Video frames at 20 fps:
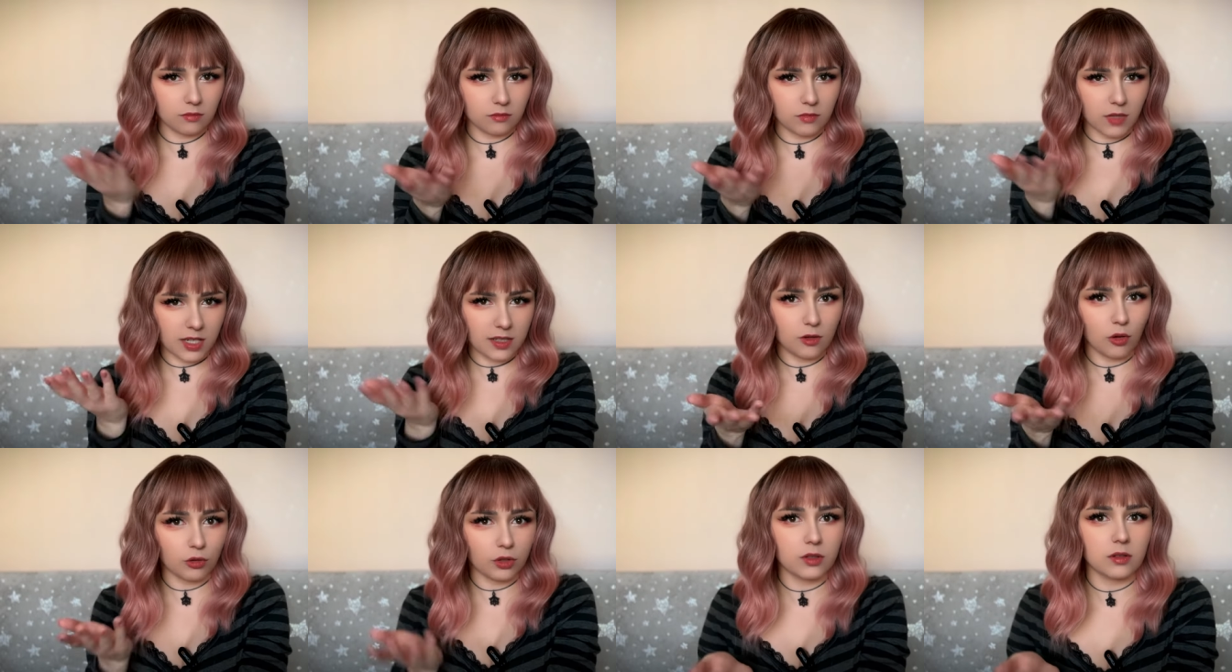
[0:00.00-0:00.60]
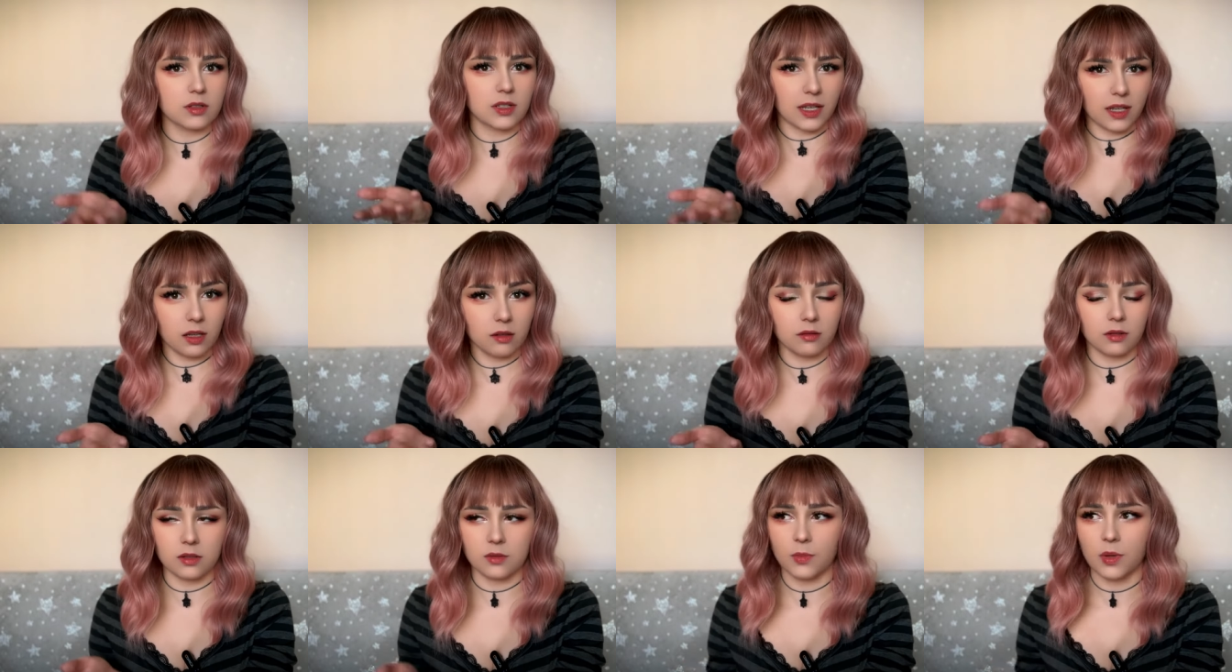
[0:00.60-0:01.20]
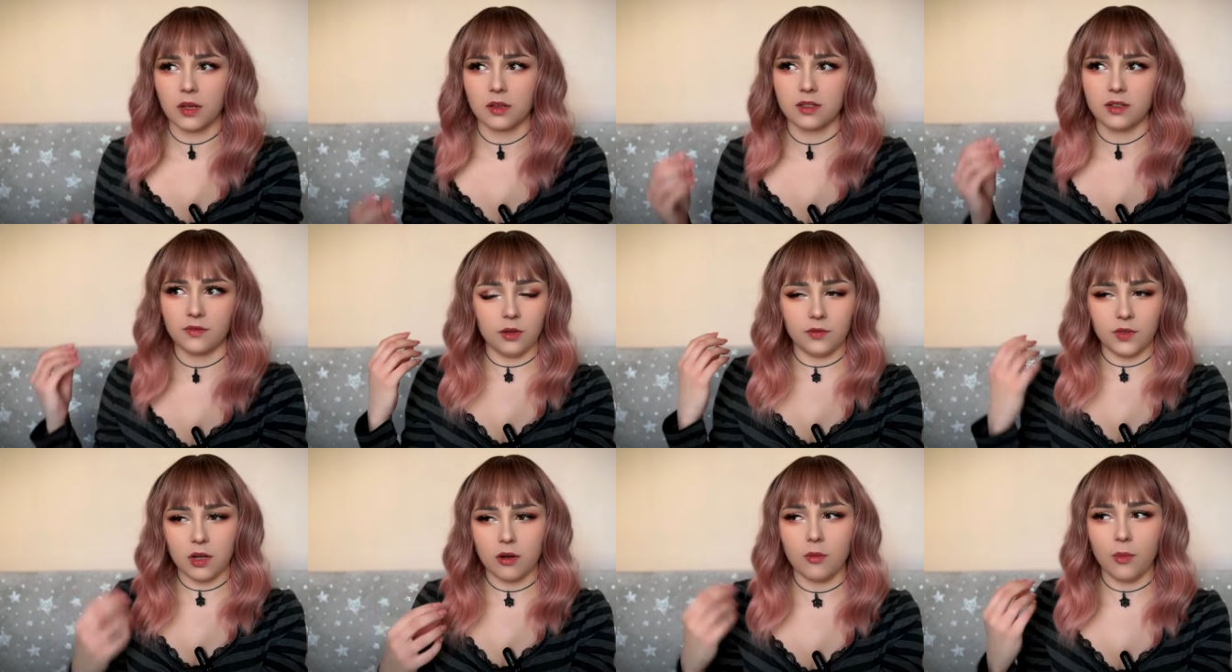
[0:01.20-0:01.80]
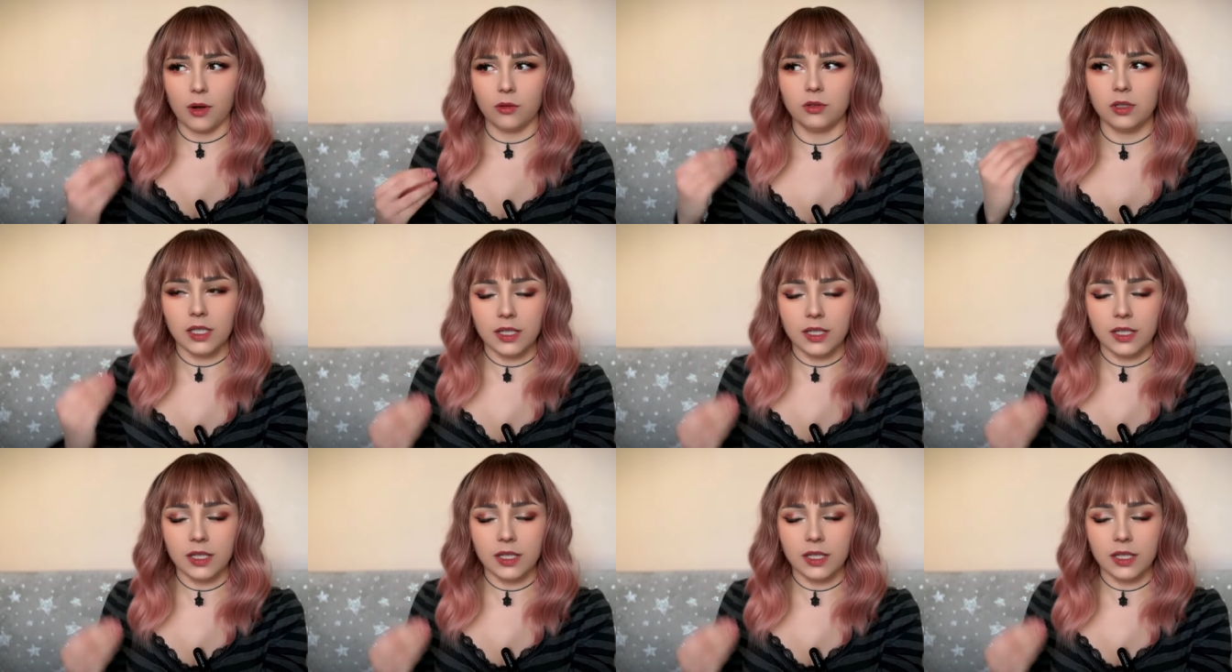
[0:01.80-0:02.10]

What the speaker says: his daughter's killers, because if they're about to